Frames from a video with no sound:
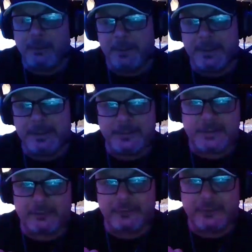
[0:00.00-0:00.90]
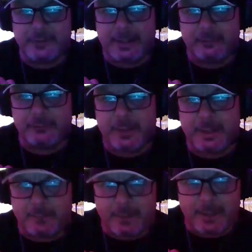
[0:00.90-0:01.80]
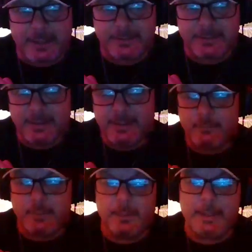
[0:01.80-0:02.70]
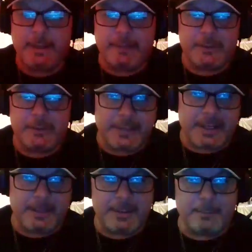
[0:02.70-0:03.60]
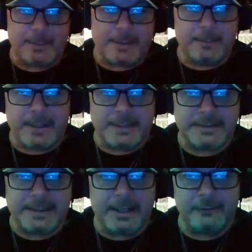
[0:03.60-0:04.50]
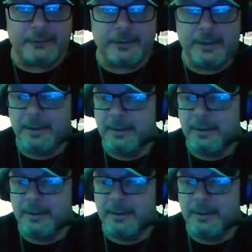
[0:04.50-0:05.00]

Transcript: There'll be concession and train rides. We will have entertainment up on the main stage.